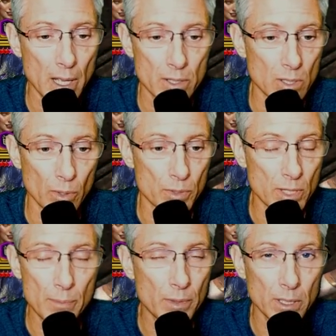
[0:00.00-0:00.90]
So the
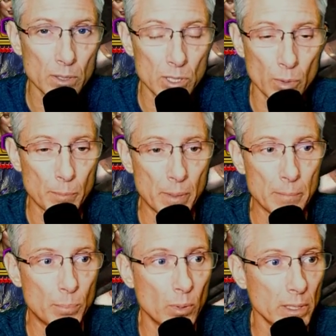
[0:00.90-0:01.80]
same thing you do with
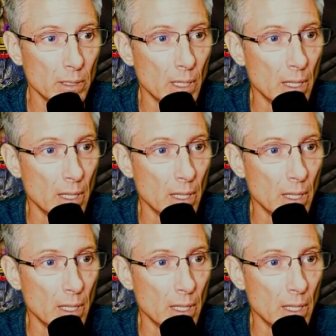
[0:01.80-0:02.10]
Pinpoint.